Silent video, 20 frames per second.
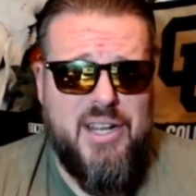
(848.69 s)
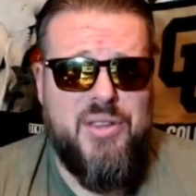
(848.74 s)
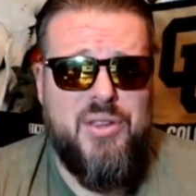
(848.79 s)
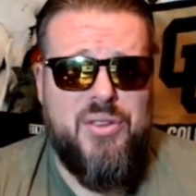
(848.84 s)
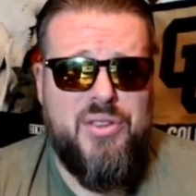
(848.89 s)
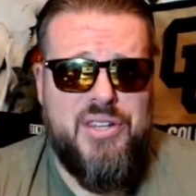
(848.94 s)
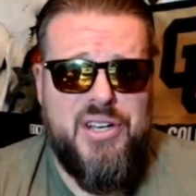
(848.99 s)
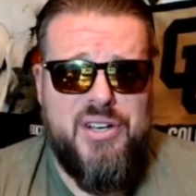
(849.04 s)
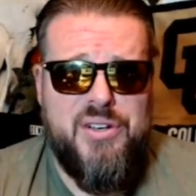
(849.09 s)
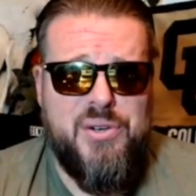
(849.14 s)
Other
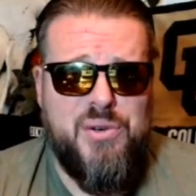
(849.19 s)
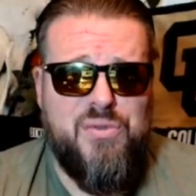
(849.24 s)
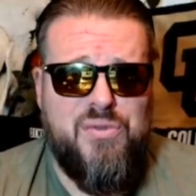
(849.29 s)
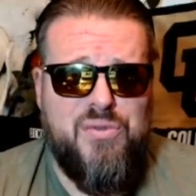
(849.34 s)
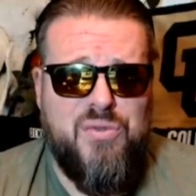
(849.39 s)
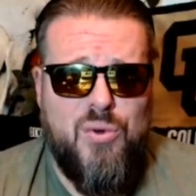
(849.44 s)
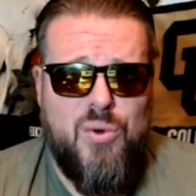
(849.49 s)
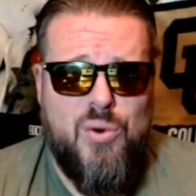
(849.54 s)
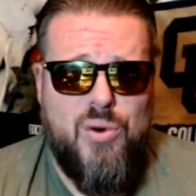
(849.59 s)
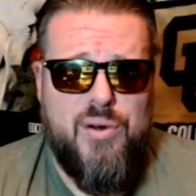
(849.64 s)
than a new
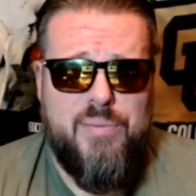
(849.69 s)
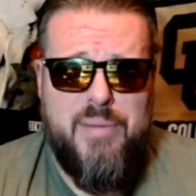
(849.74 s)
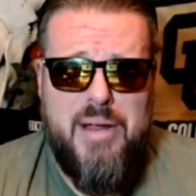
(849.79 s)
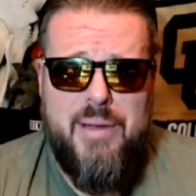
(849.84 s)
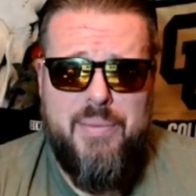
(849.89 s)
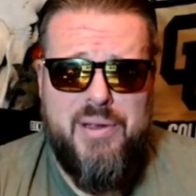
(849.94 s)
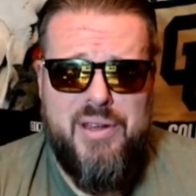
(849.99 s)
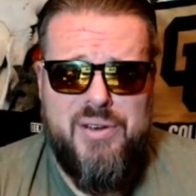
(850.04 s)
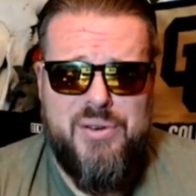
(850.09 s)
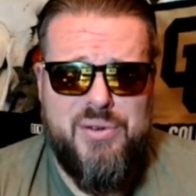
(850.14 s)
floor and
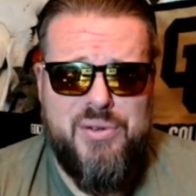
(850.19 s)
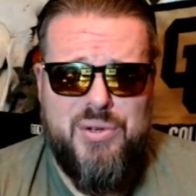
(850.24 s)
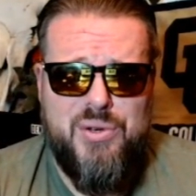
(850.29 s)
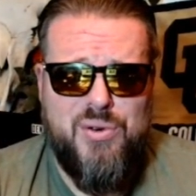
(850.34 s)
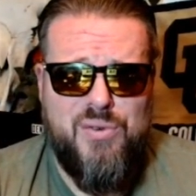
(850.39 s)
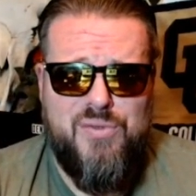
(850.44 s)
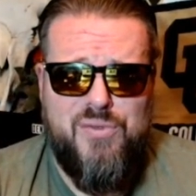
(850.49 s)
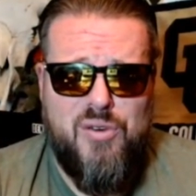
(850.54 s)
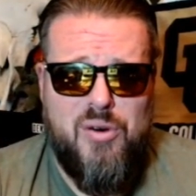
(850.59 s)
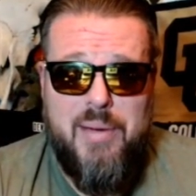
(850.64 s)
maybe a new
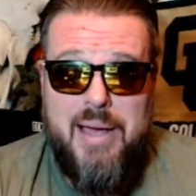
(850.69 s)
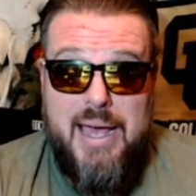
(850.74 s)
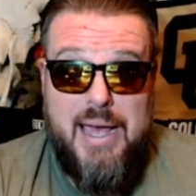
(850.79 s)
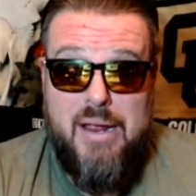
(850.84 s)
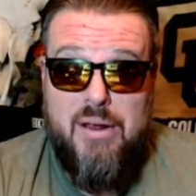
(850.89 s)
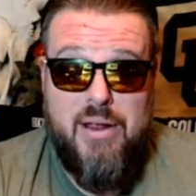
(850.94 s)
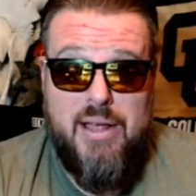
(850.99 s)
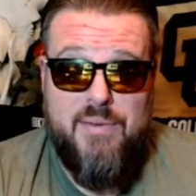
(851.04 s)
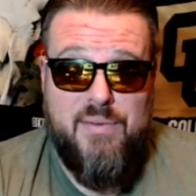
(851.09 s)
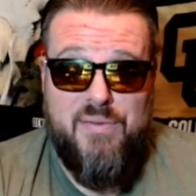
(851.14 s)
uniform, I
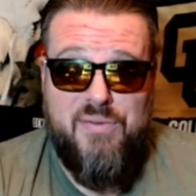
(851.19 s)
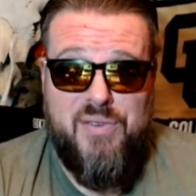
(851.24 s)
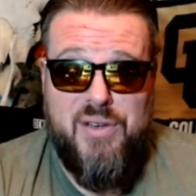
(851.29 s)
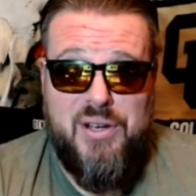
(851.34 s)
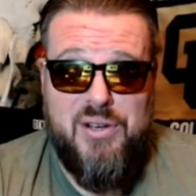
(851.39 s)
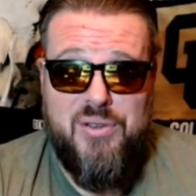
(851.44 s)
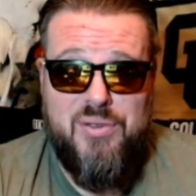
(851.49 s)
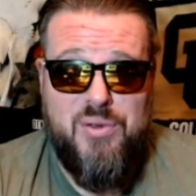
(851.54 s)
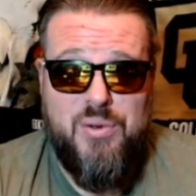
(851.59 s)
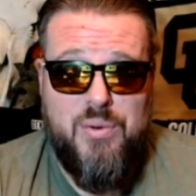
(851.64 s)
don't have a
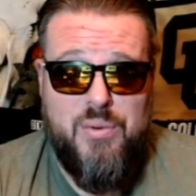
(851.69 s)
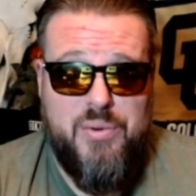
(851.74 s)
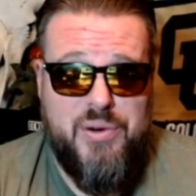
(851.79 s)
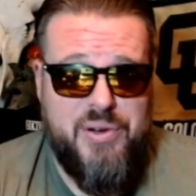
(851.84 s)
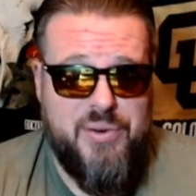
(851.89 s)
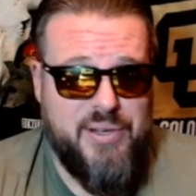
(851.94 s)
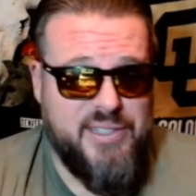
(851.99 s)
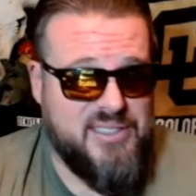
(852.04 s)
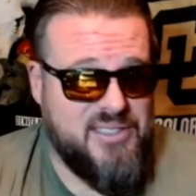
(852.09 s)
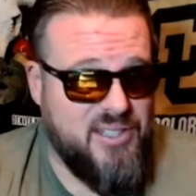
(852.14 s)
fucking clue what we're doing.